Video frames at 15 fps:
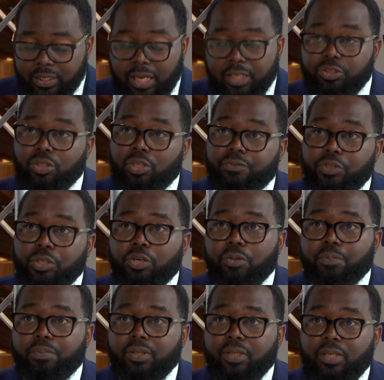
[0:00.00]
Council of
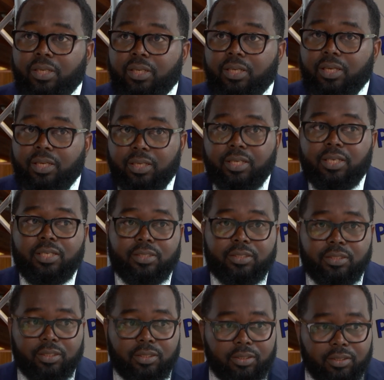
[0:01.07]
Europe, it
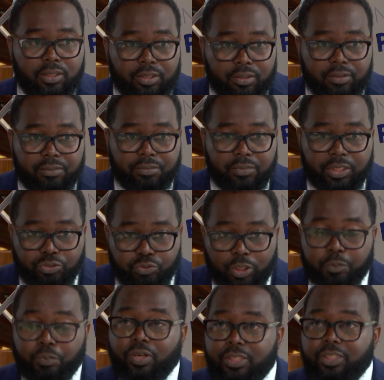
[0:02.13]
is its
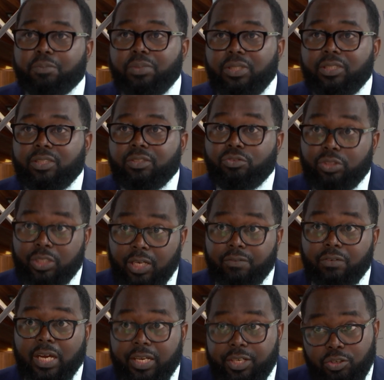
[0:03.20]
responsibility to
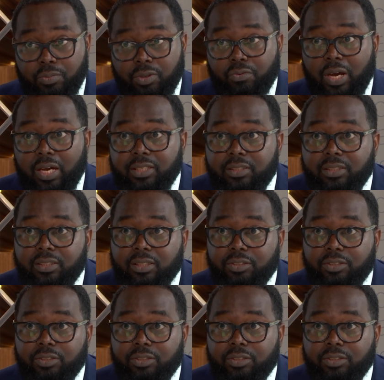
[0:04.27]
safeguard human rights,